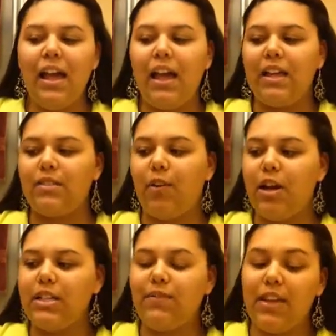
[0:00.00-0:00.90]
as far
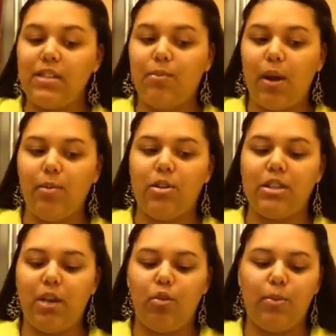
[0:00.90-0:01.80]
as face primers,
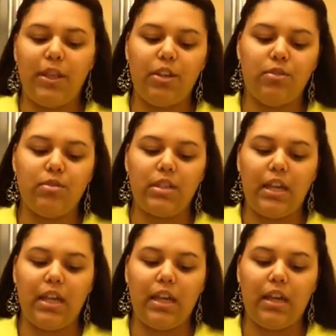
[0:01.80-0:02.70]
I will be
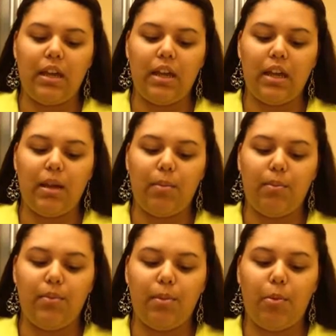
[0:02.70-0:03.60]
using
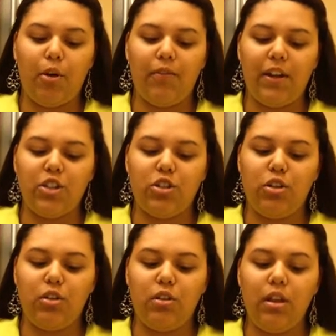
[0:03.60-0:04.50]
the
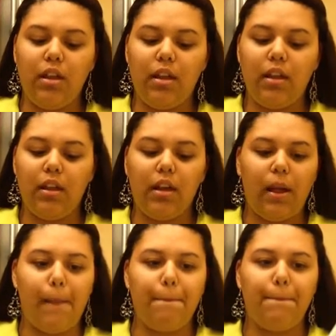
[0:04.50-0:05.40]
Porefessional
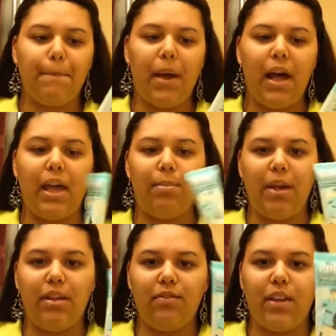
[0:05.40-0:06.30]
by
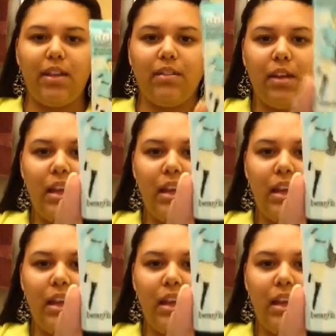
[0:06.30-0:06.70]
Benefit.